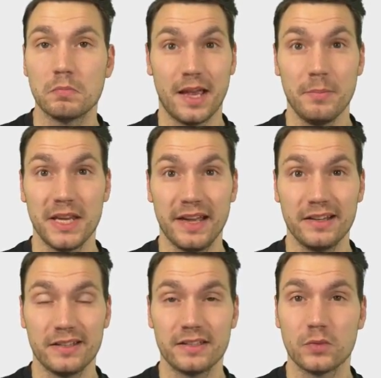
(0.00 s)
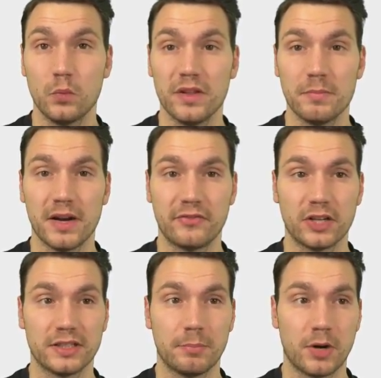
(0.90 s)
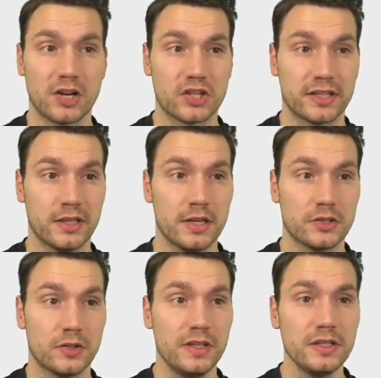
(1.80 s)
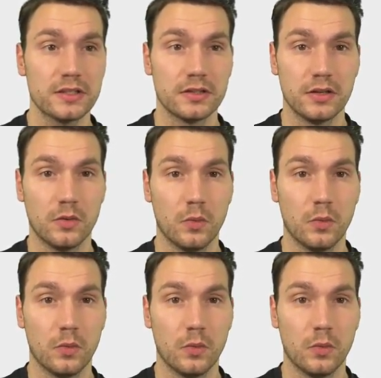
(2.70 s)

can be edited with my front-end project. So this